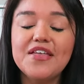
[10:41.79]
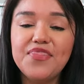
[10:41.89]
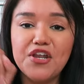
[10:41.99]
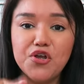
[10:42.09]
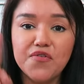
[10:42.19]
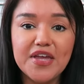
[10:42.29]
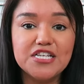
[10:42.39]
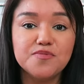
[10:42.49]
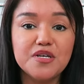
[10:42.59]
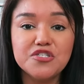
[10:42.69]
Hit that
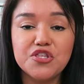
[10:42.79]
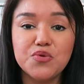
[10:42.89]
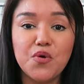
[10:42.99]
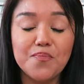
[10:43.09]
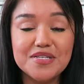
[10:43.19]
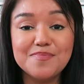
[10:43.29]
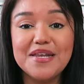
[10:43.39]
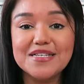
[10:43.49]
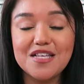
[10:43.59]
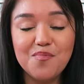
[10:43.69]
notification bell so that you won't miss my
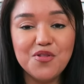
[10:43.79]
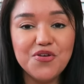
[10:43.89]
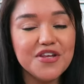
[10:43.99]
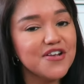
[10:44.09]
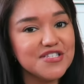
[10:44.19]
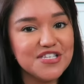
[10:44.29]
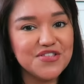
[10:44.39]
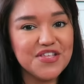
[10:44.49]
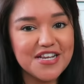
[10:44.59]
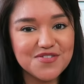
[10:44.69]
next next upload, and I'll see
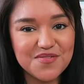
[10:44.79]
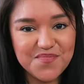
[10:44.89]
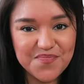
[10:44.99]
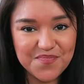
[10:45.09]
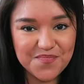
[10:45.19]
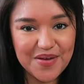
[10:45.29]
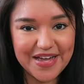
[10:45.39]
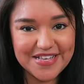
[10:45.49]
you in the next one. Bye,